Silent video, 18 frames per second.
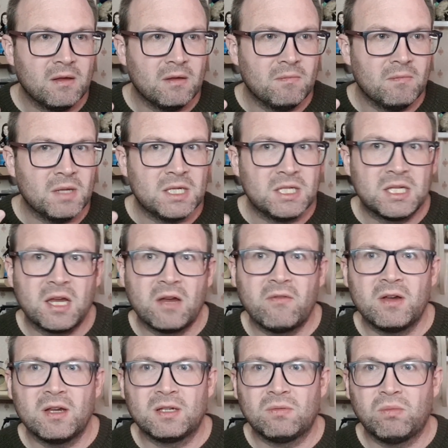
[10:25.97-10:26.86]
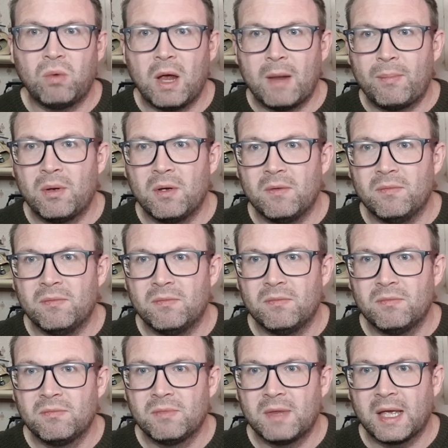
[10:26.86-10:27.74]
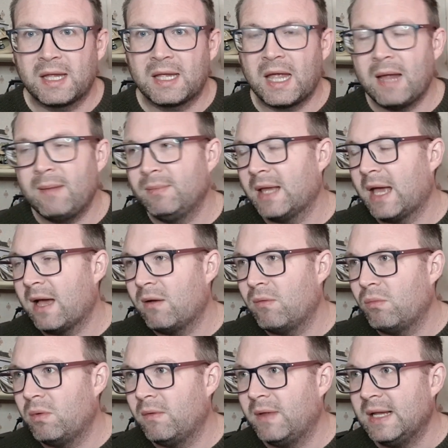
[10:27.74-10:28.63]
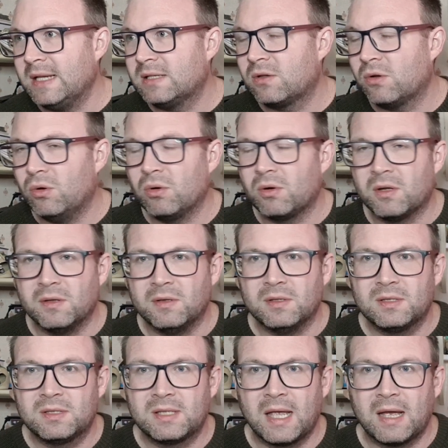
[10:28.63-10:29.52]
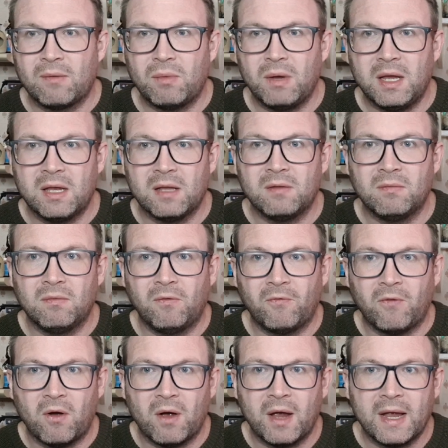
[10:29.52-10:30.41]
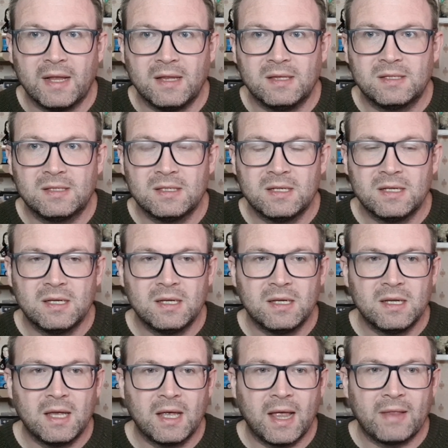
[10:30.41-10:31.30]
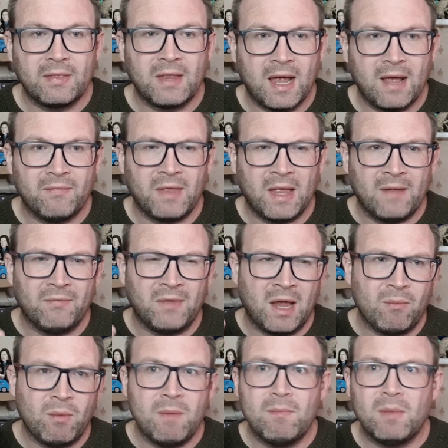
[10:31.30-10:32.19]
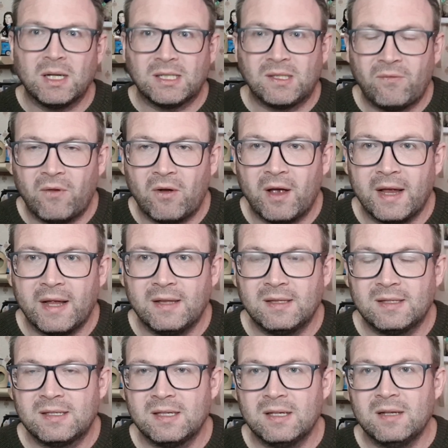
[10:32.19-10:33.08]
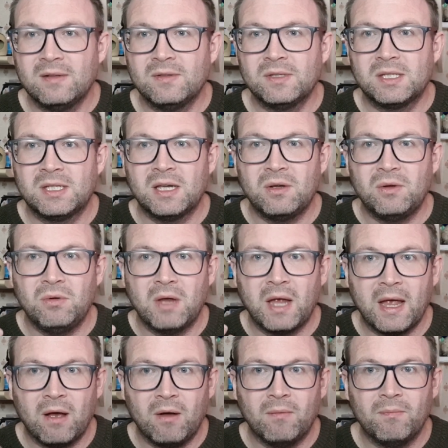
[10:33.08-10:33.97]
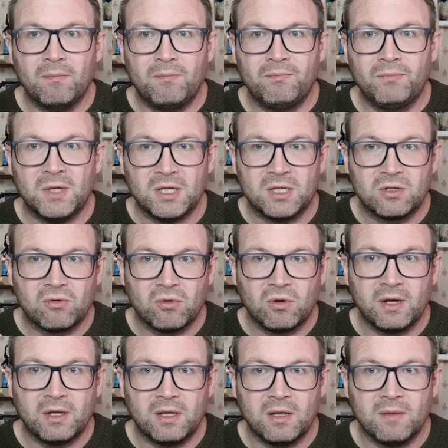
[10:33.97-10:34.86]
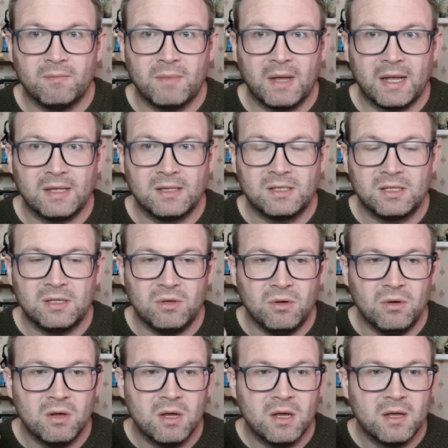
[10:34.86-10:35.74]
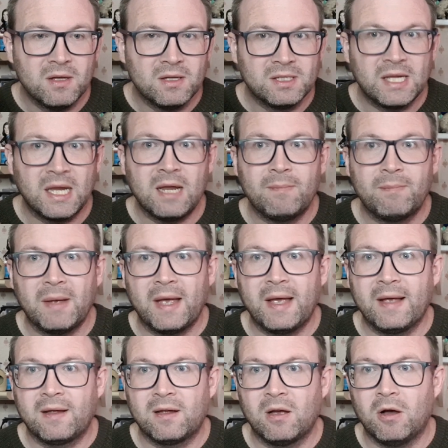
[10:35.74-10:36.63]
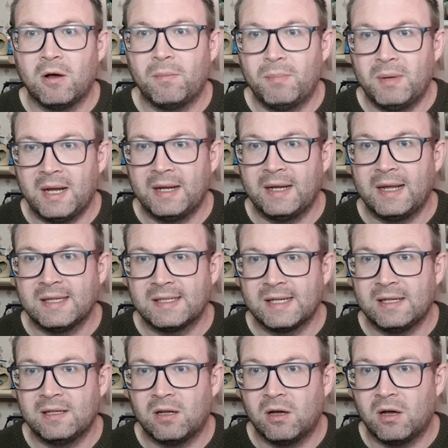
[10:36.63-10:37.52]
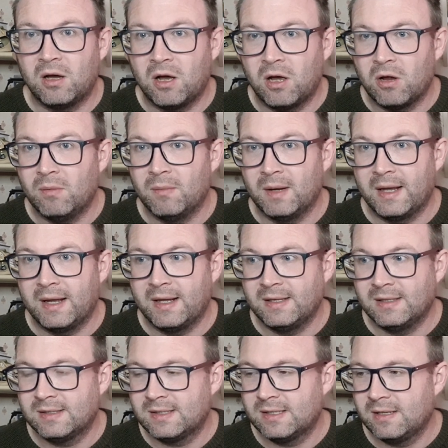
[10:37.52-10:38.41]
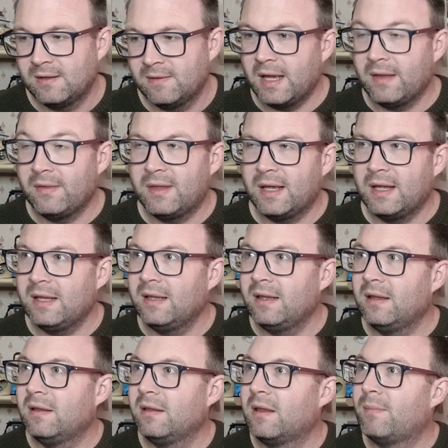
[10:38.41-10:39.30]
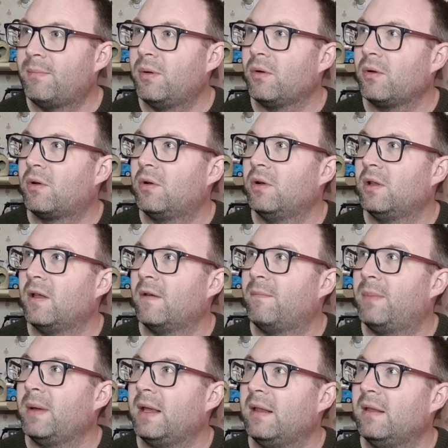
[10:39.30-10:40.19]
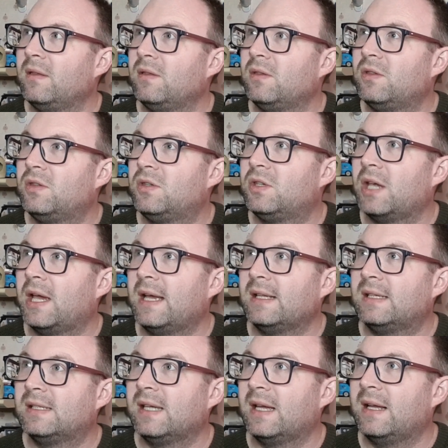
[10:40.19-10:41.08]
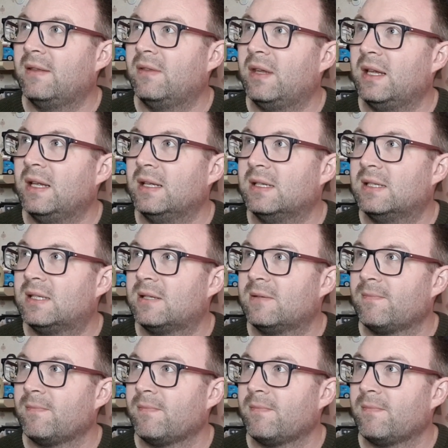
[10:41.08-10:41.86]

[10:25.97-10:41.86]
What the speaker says: mysterious weapon that came down with these Gorgons that we can find, that we must find to help destroy them and to take back our planet and our homeland. And then the book could have been Jet and his